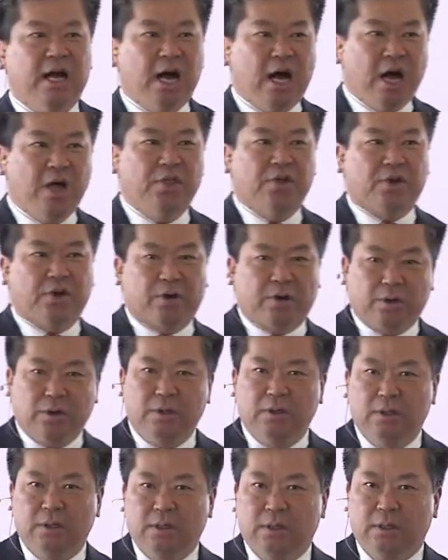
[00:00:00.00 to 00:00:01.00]
other
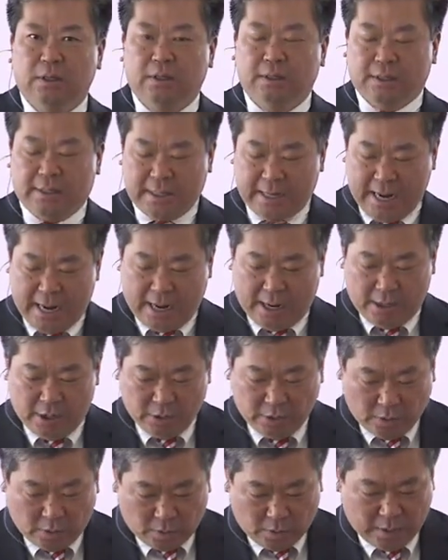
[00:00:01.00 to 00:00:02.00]
than our
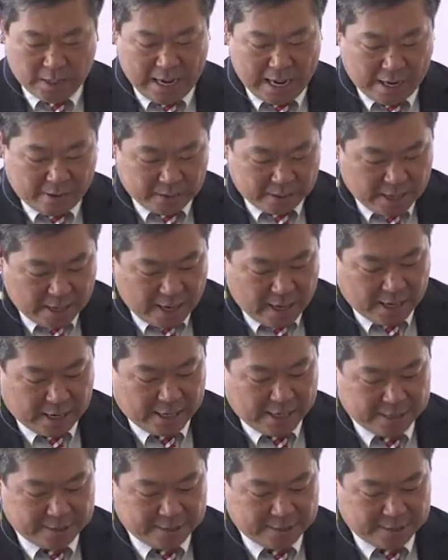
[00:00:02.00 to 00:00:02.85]
Lord our God.